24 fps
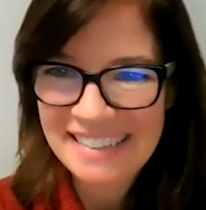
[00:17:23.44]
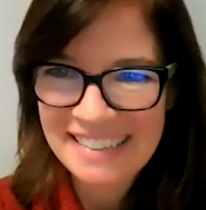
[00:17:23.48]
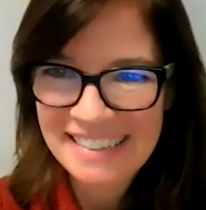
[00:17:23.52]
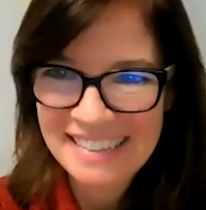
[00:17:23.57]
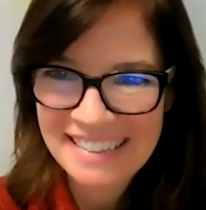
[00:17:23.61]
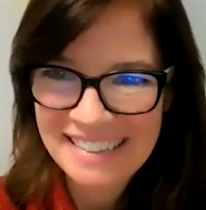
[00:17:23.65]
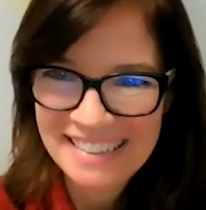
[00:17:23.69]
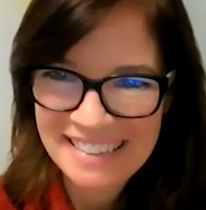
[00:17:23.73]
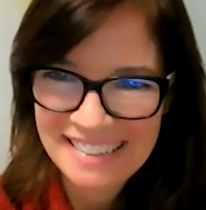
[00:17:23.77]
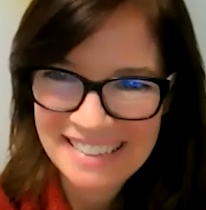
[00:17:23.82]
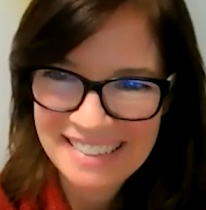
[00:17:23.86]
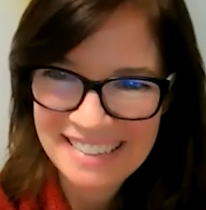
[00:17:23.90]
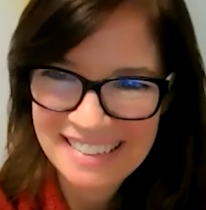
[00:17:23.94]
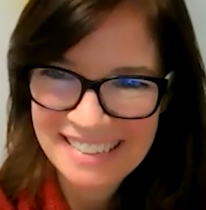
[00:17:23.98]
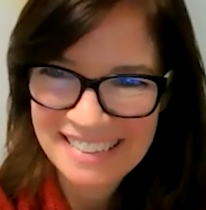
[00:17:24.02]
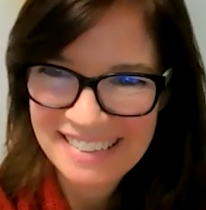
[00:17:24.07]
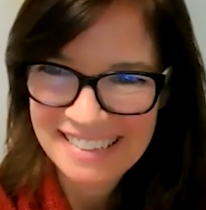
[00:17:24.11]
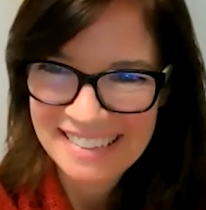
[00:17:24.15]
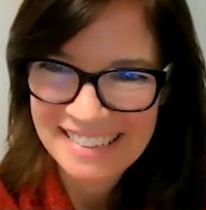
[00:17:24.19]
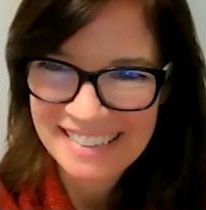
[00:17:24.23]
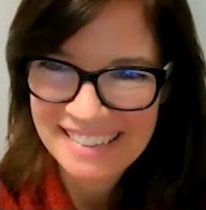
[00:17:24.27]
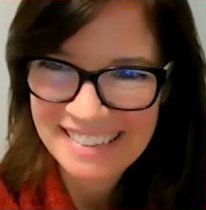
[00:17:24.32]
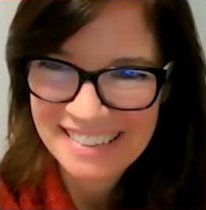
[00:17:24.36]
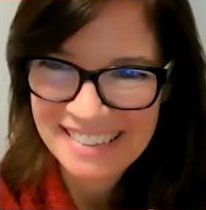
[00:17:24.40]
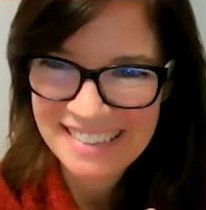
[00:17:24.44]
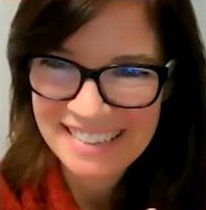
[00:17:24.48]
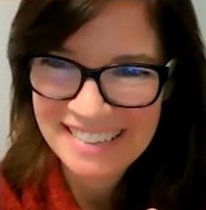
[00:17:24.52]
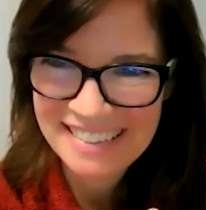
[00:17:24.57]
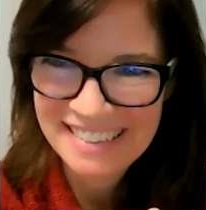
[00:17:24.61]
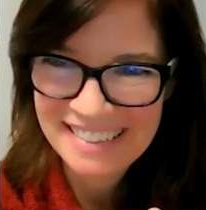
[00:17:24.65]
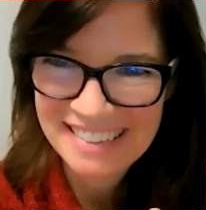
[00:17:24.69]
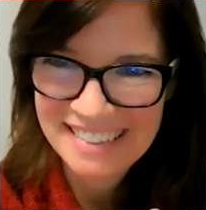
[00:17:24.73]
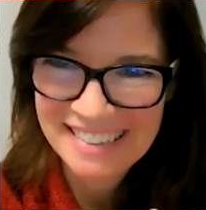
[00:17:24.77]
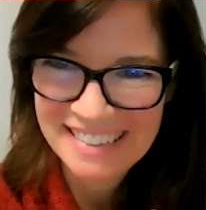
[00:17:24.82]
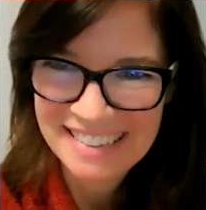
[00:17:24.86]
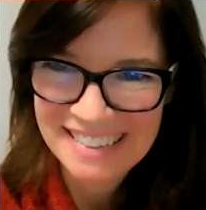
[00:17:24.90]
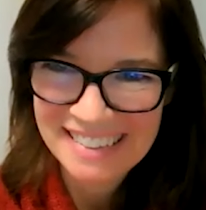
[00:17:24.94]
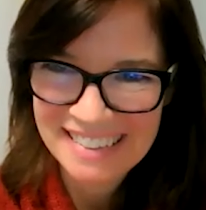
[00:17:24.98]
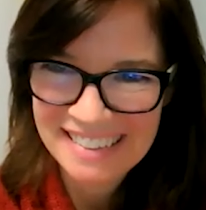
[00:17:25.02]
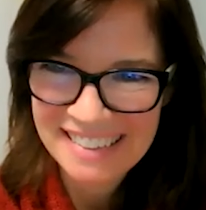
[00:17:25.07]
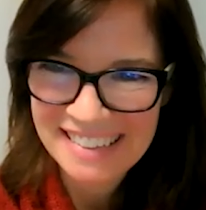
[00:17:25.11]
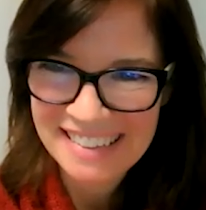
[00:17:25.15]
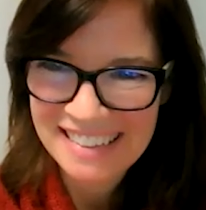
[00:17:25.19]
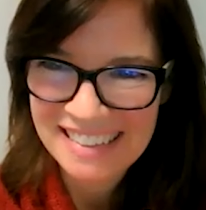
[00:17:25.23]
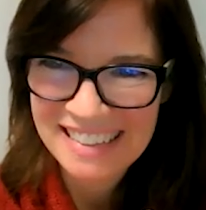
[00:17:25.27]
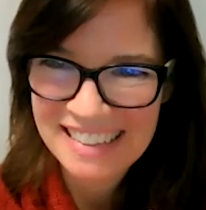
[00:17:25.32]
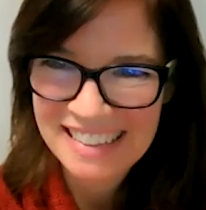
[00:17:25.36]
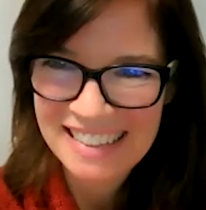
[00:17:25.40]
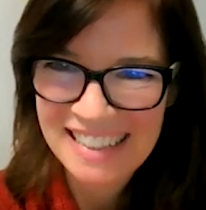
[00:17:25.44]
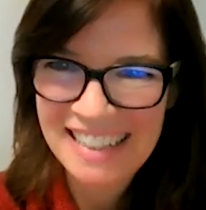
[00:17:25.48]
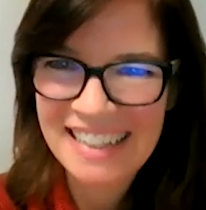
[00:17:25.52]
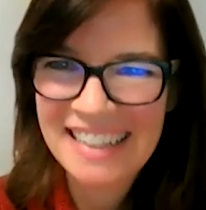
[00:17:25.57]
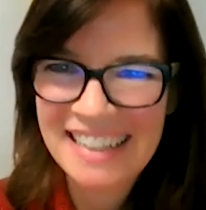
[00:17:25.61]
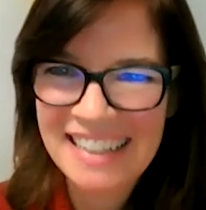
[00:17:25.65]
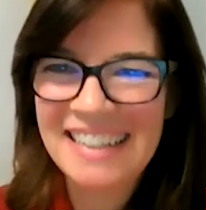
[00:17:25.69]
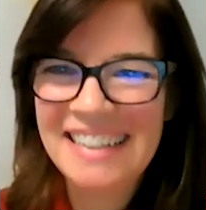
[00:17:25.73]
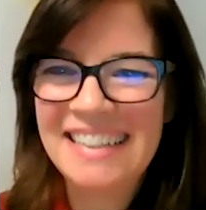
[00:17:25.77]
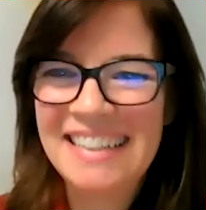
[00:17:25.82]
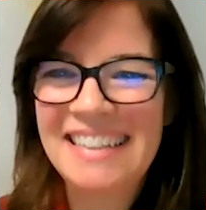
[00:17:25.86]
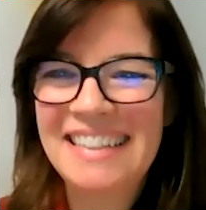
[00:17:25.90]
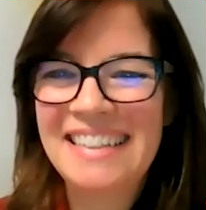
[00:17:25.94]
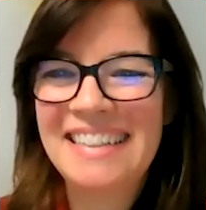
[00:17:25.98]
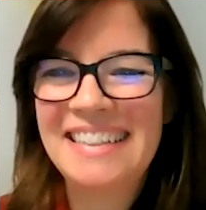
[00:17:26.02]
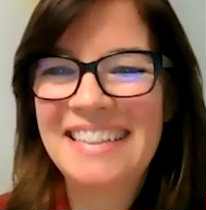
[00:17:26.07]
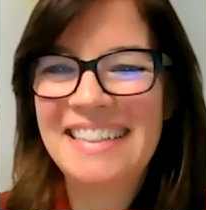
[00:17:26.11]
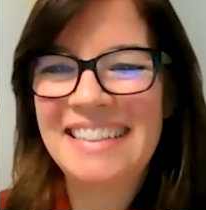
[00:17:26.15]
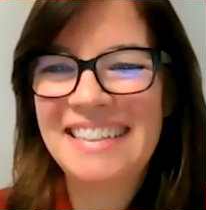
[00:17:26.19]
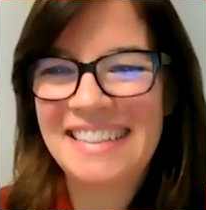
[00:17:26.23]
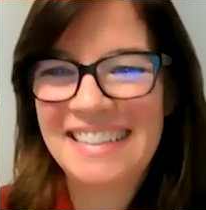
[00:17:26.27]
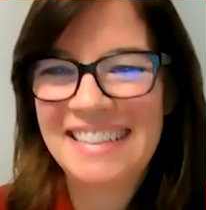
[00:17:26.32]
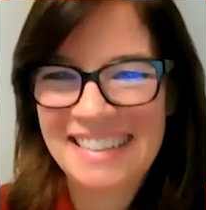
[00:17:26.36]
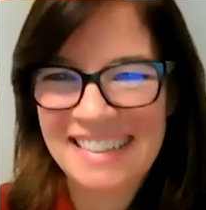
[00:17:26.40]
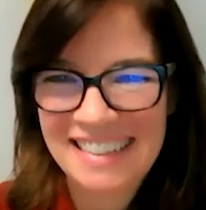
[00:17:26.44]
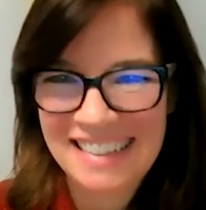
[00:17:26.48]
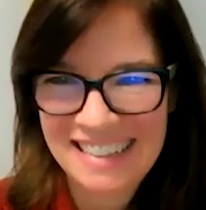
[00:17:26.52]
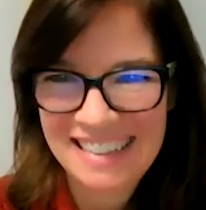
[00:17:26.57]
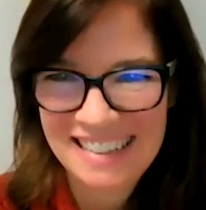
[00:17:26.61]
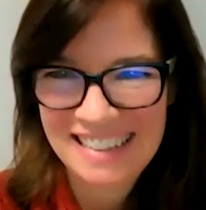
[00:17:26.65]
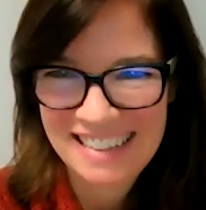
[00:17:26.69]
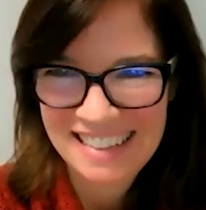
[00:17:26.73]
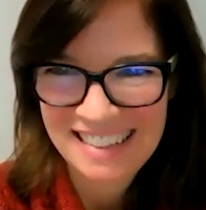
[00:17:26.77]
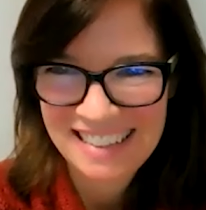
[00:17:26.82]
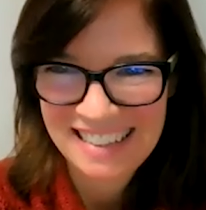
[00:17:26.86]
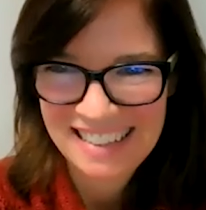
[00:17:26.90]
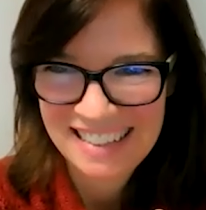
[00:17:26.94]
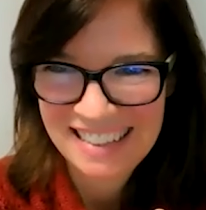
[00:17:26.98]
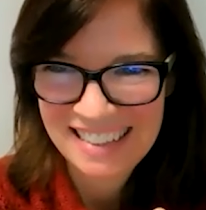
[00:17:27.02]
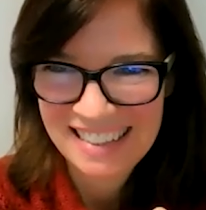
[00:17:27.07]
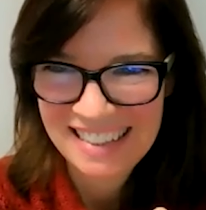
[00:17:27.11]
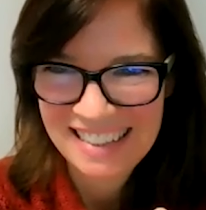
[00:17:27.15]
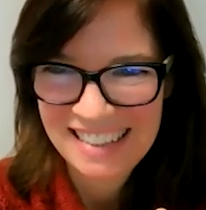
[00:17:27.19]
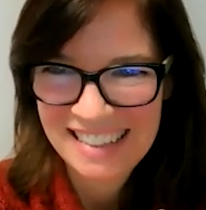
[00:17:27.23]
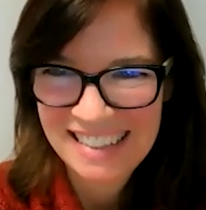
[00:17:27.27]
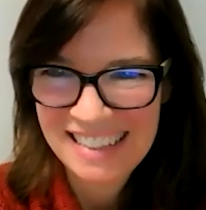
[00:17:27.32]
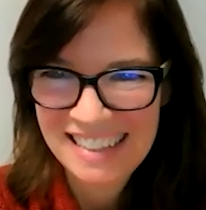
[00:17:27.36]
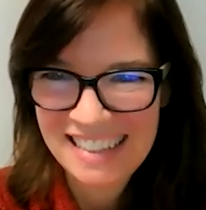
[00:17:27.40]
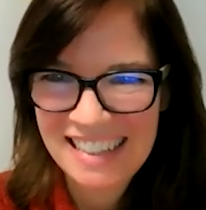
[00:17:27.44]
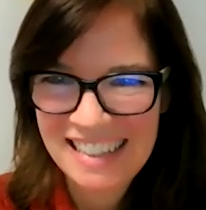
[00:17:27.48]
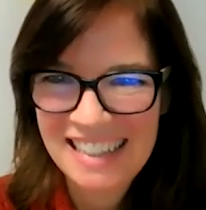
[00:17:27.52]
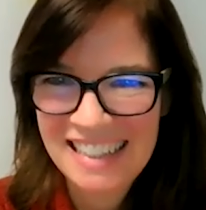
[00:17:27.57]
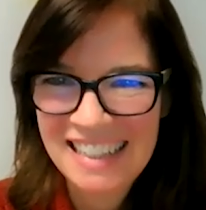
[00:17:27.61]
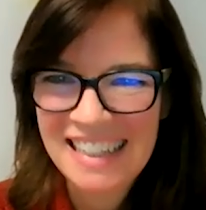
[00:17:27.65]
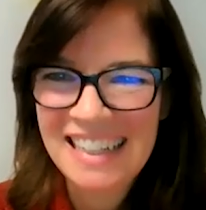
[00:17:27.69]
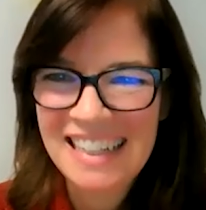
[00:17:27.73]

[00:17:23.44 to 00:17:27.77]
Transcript: This person isn't speaking.